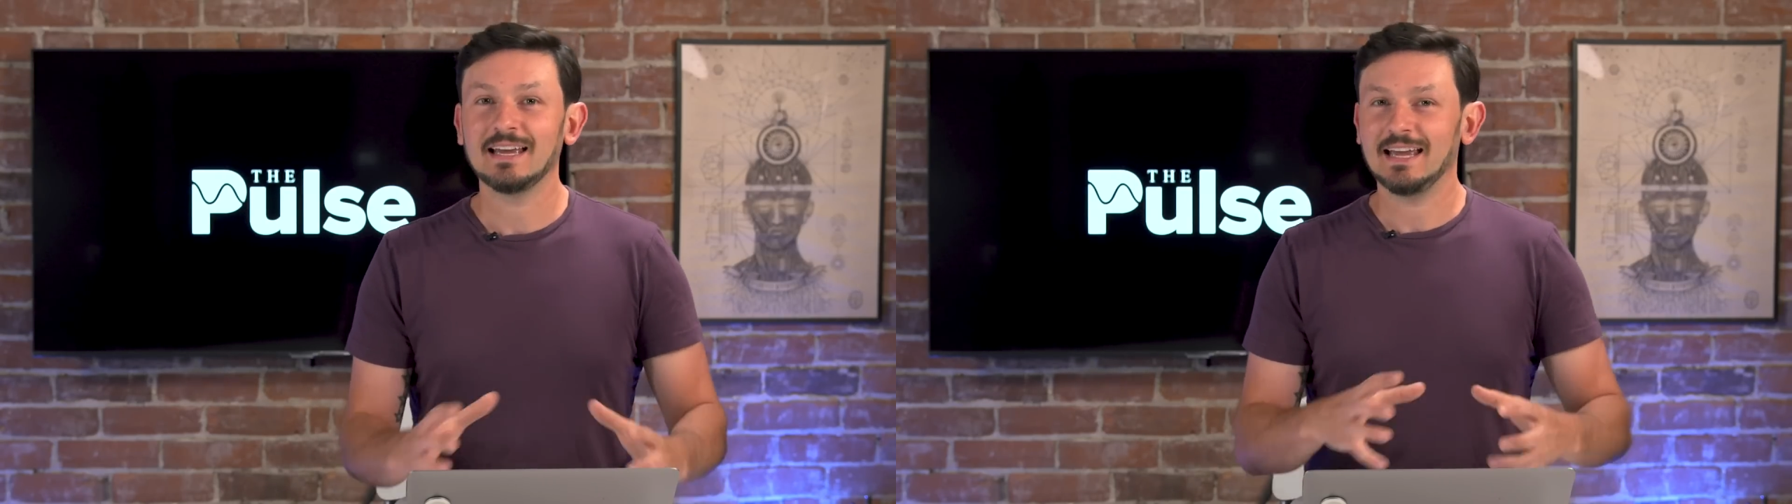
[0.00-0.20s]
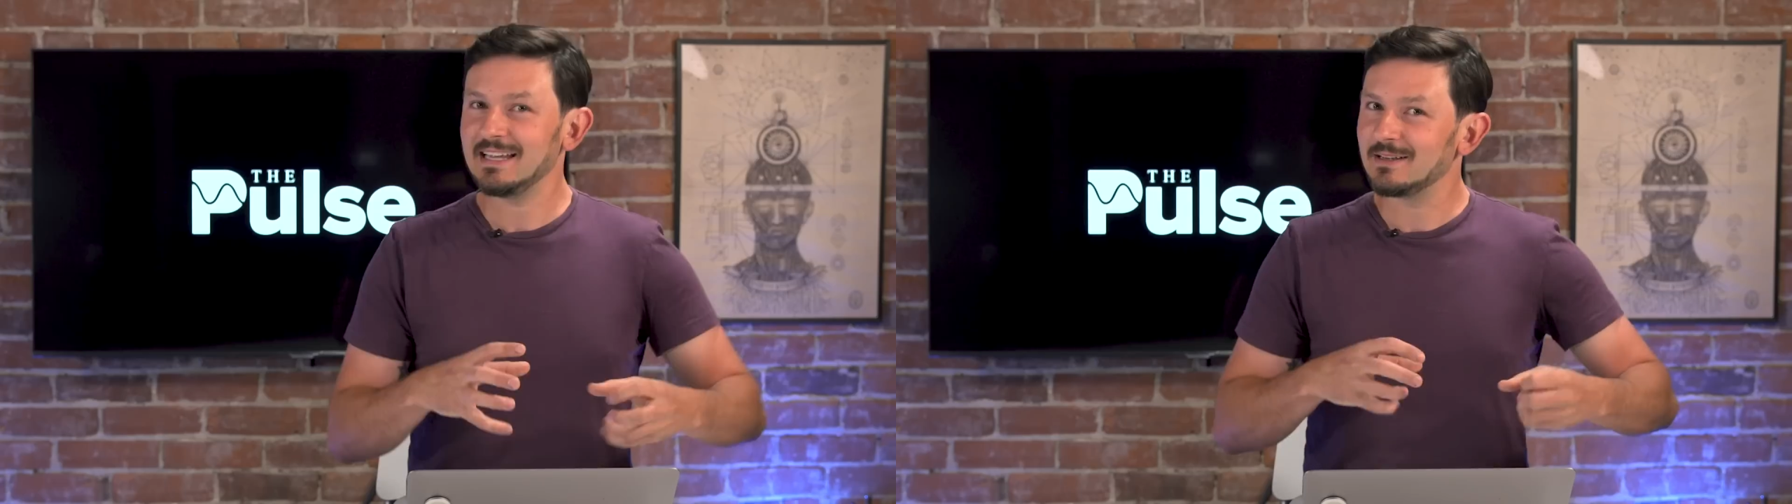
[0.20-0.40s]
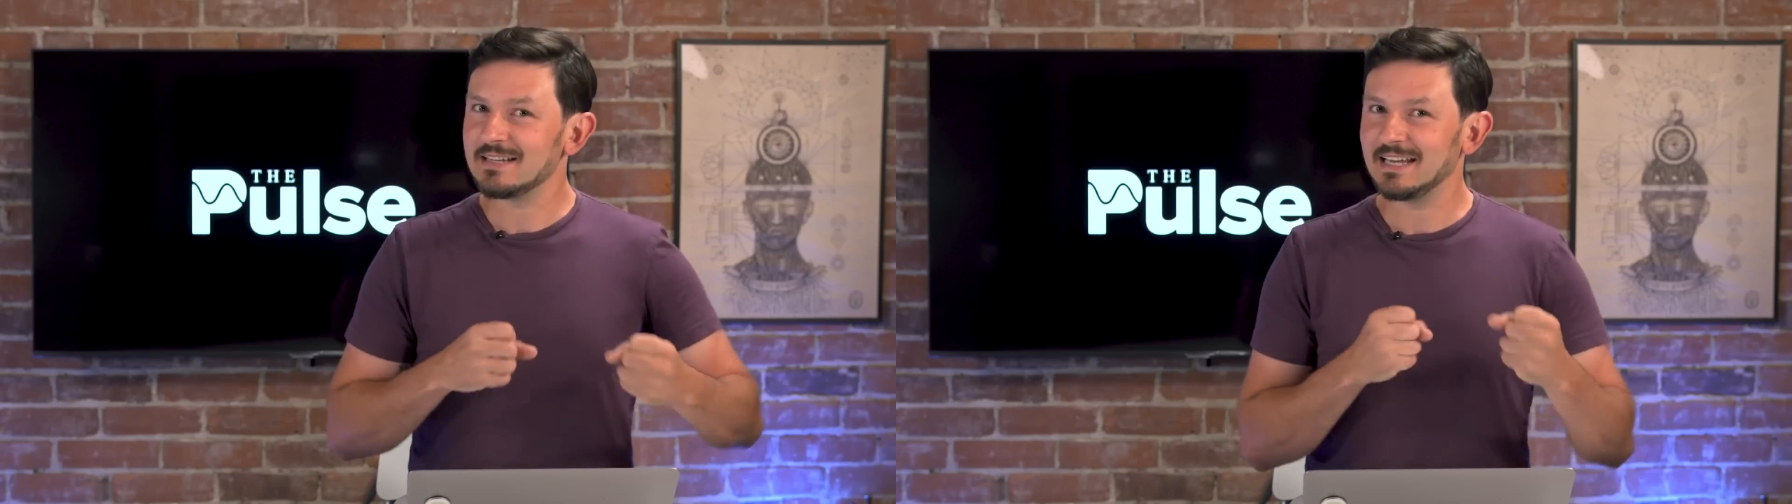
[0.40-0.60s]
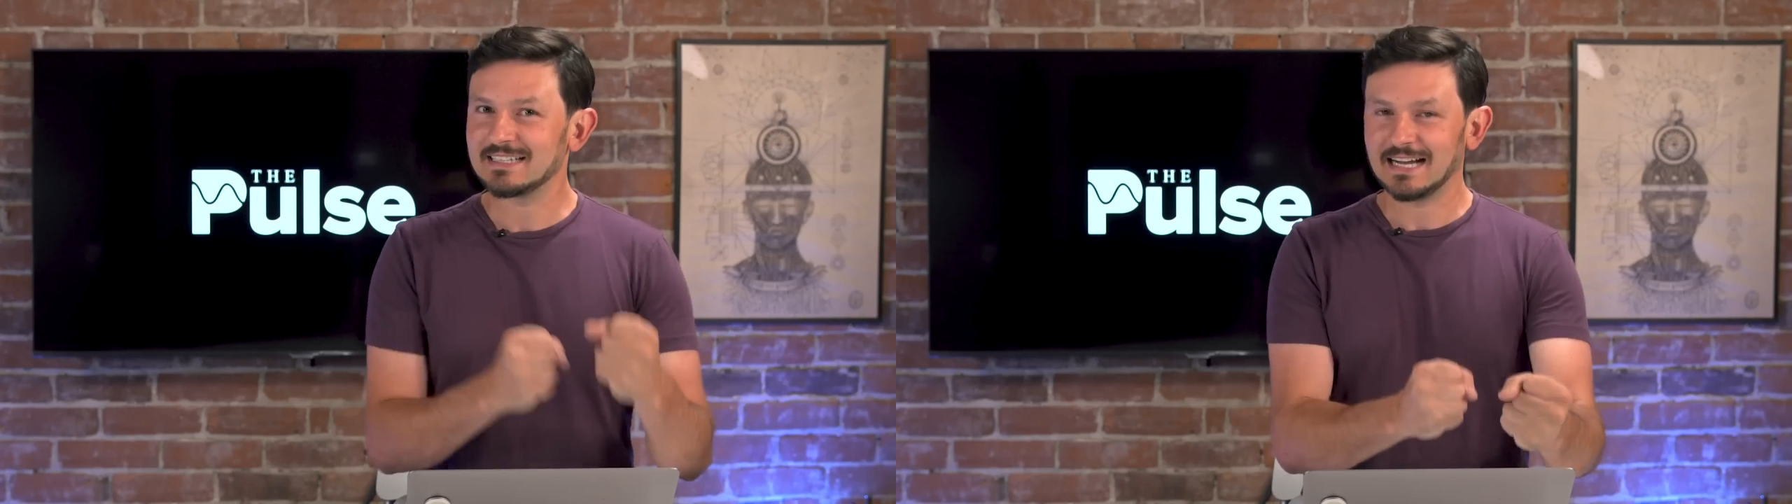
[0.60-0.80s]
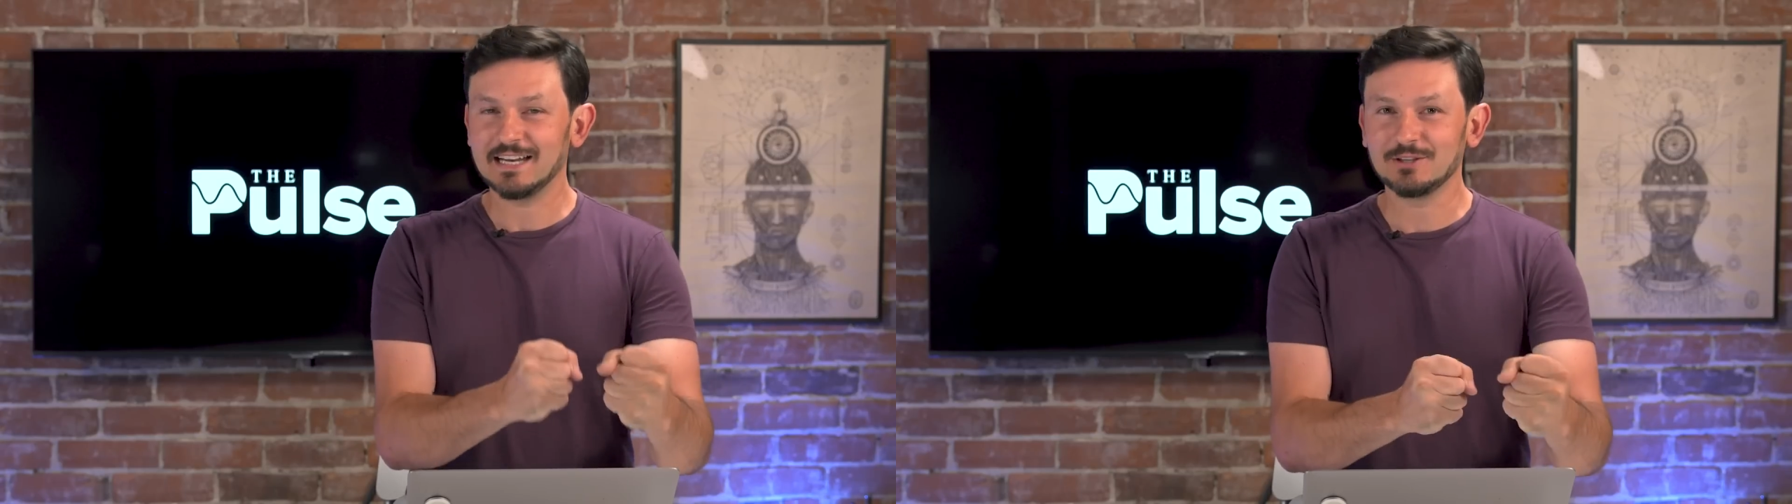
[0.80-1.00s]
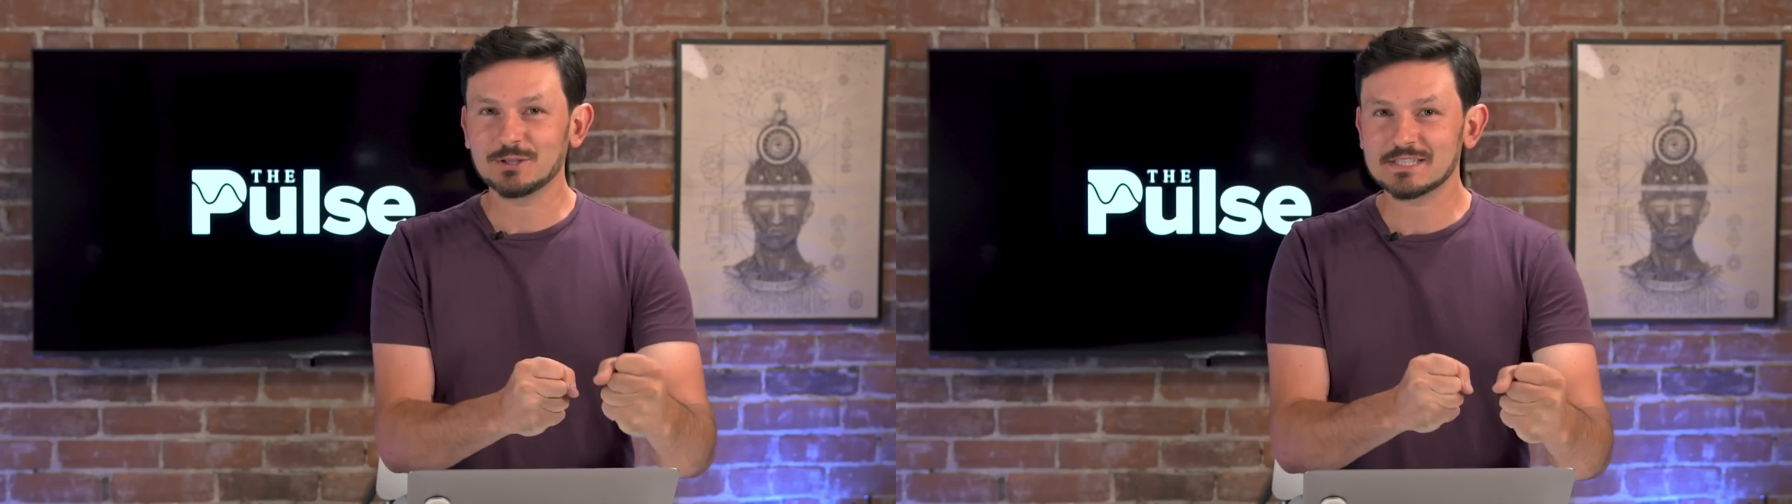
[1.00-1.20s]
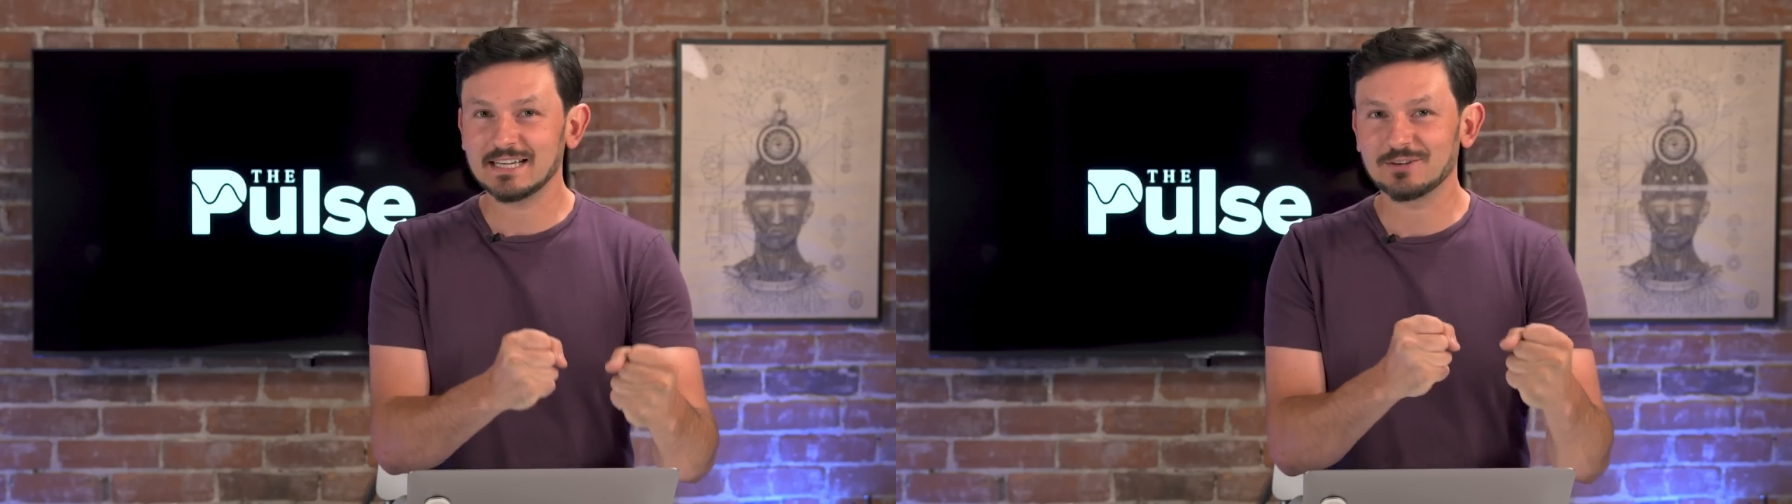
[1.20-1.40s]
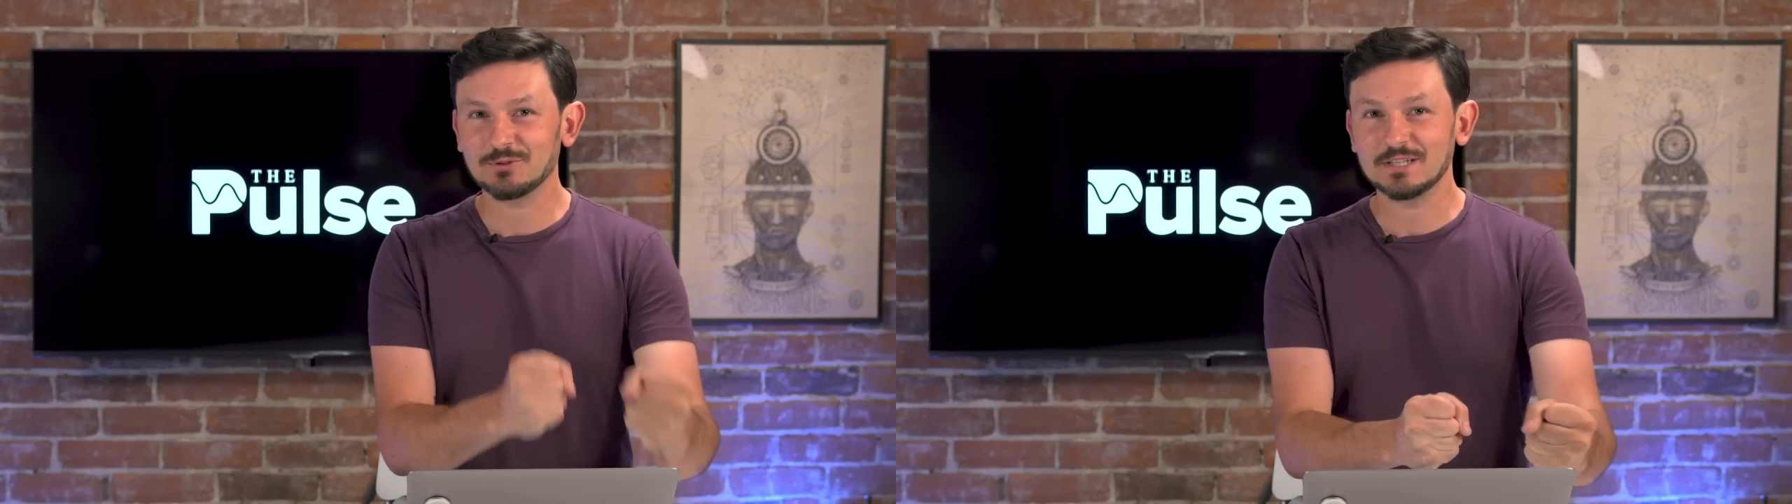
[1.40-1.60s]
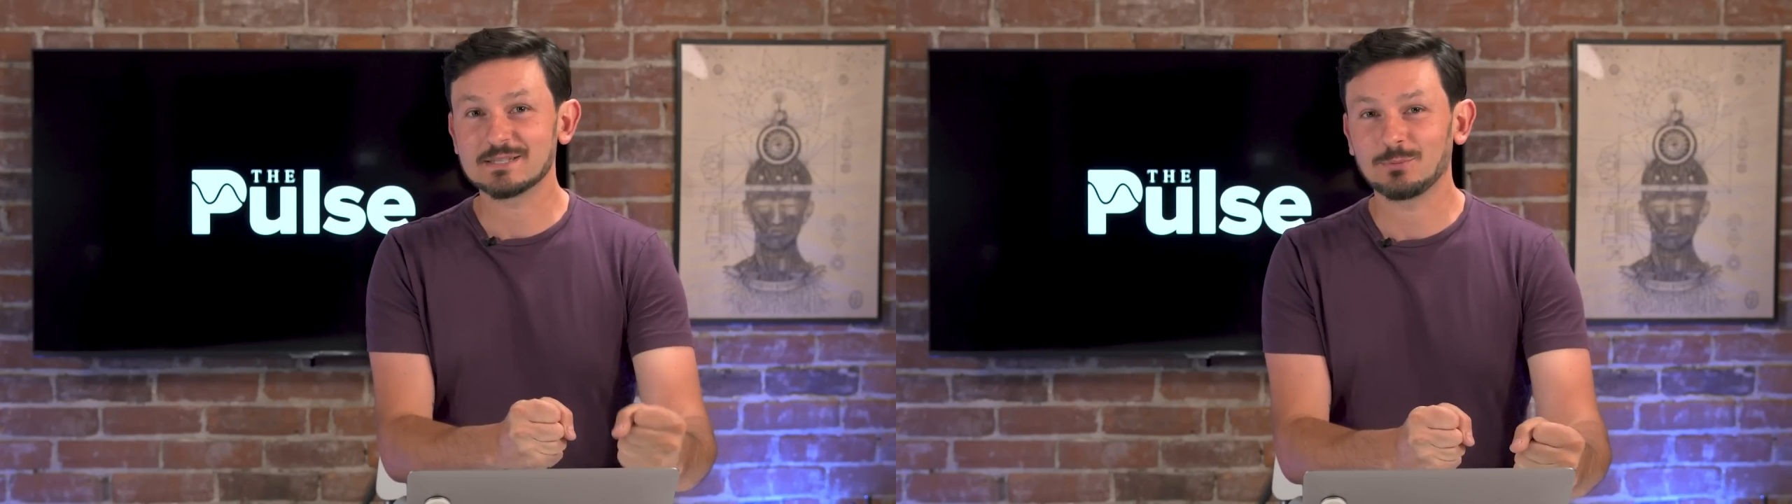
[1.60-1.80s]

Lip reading: hey, it kind of looks like it really